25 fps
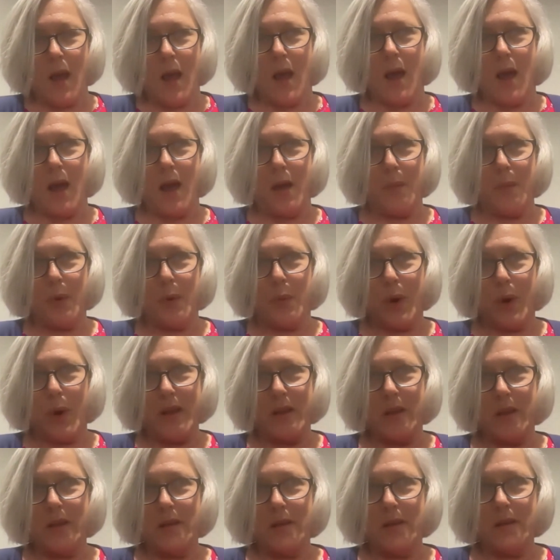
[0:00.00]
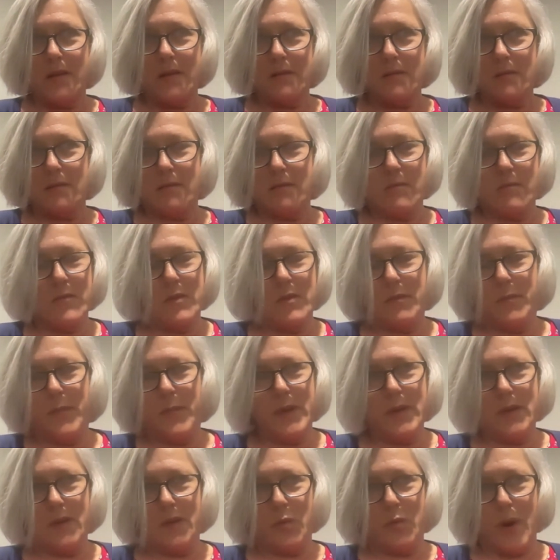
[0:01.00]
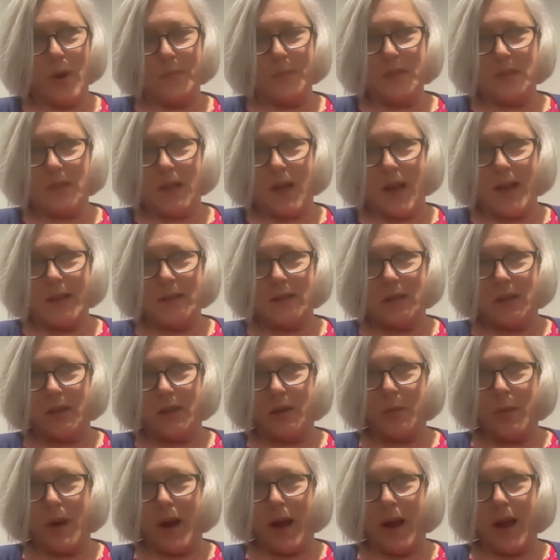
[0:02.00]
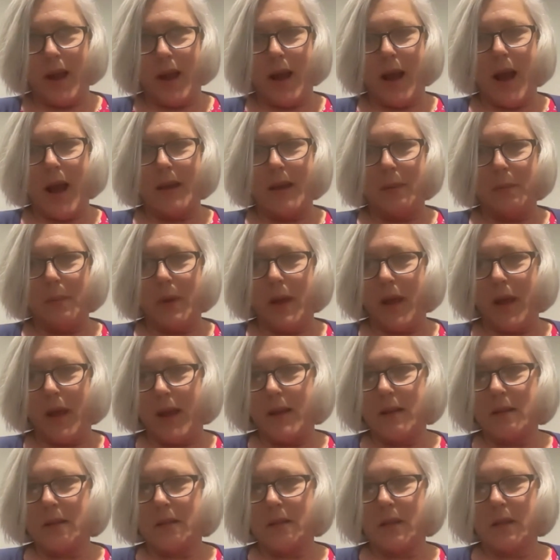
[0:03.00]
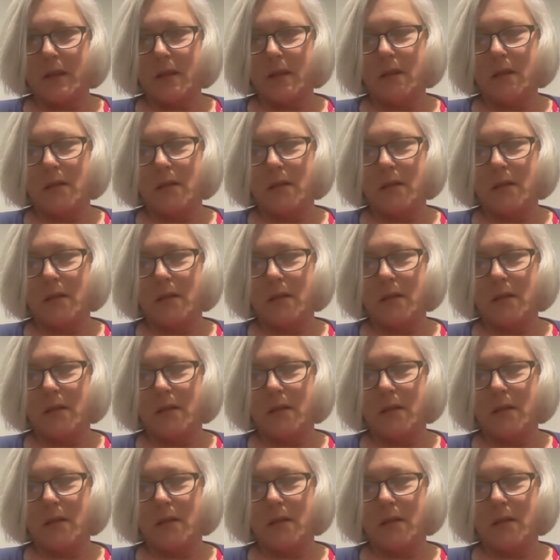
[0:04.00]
Um, when you're building websites and you might animate